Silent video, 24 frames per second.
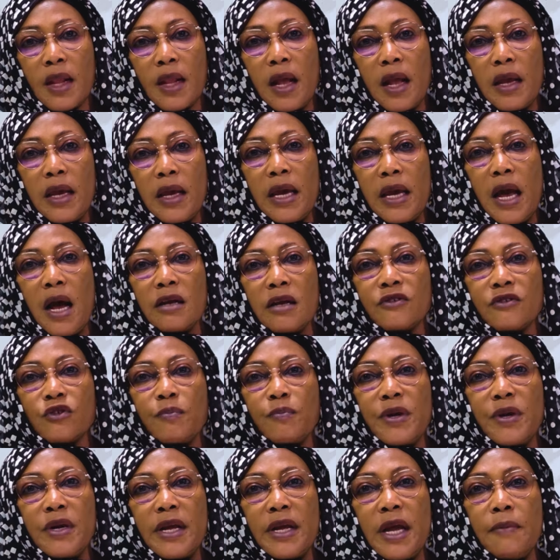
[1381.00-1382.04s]
He has
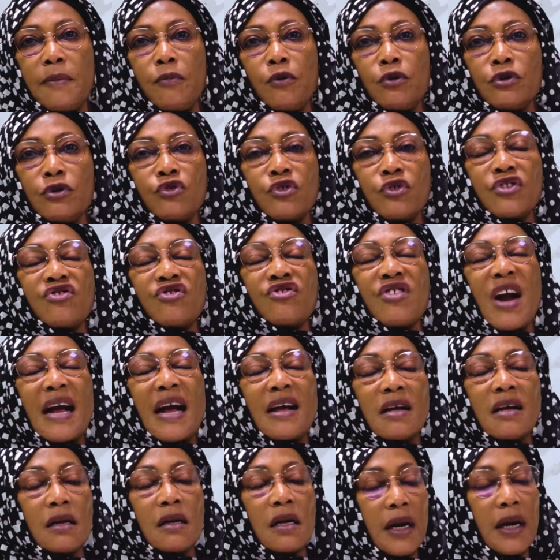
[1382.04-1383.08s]
been able to
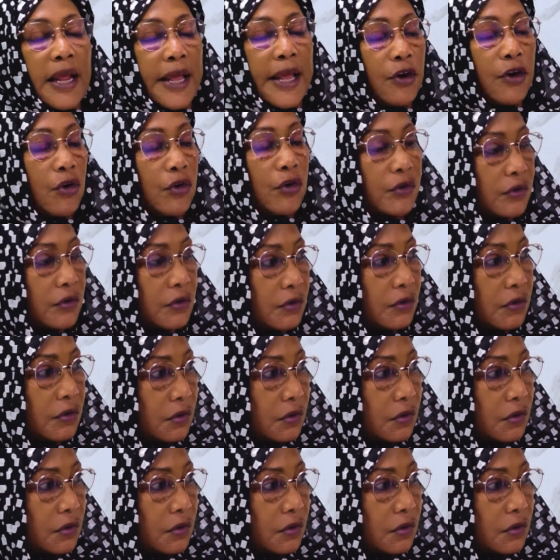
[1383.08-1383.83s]
strangle Lagos